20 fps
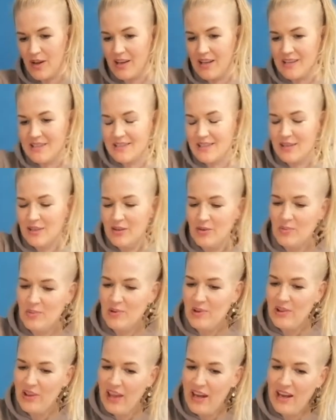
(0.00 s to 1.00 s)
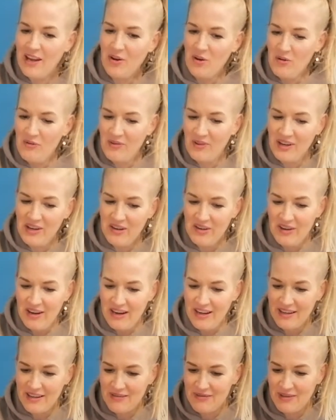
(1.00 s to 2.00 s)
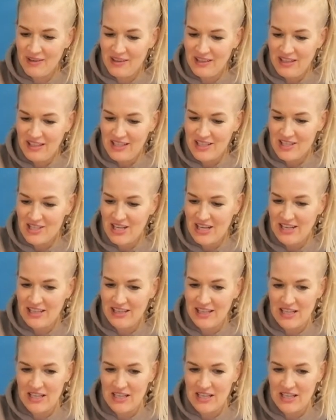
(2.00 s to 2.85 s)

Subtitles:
It's accumulating over here. I can feel it energetically.